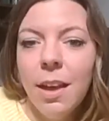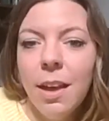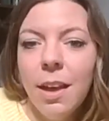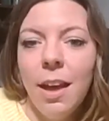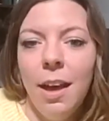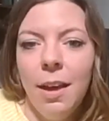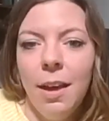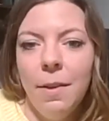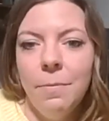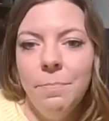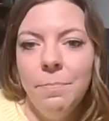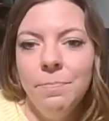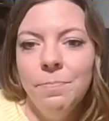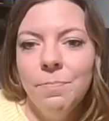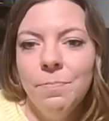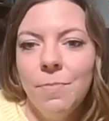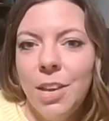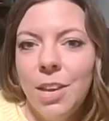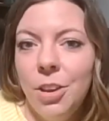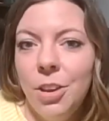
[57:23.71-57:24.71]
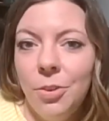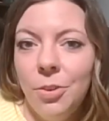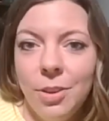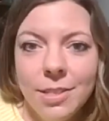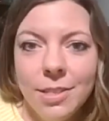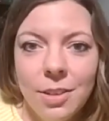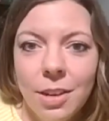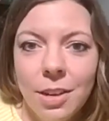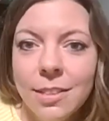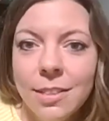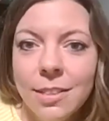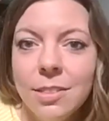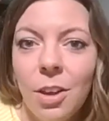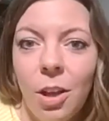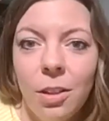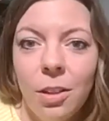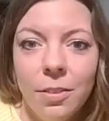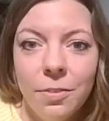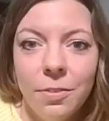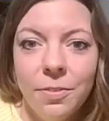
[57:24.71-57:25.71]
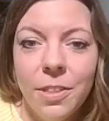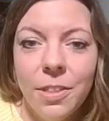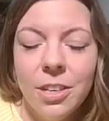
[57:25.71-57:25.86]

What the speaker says: As long as all of